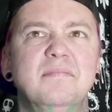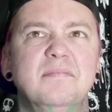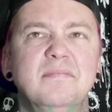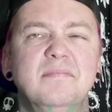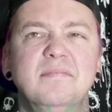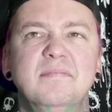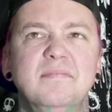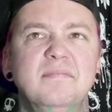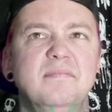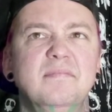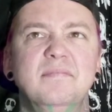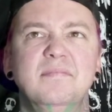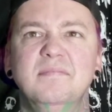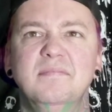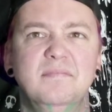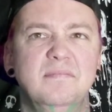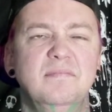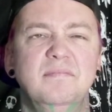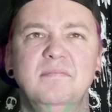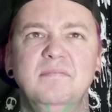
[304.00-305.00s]

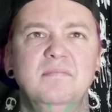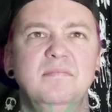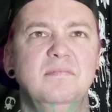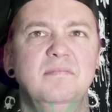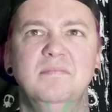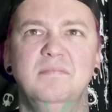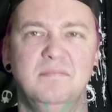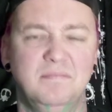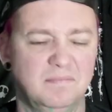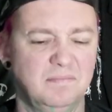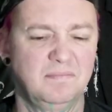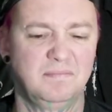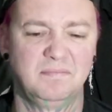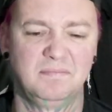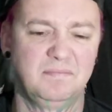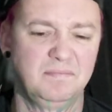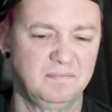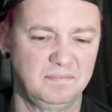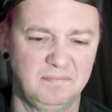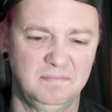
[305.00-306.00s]

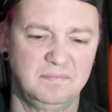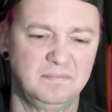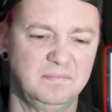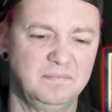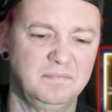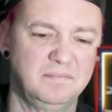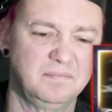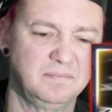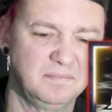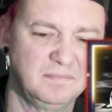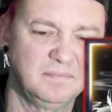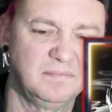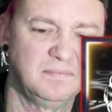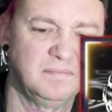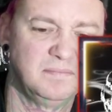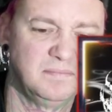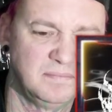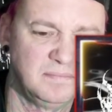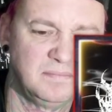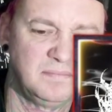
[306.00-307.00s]

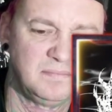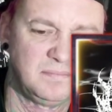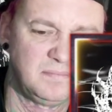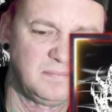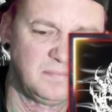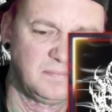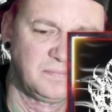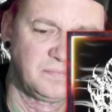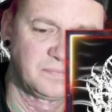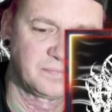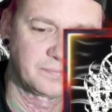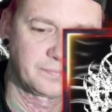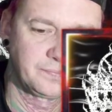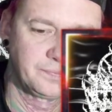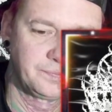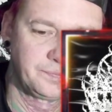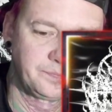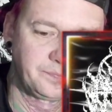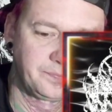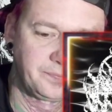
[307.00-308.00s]
Nothing is said.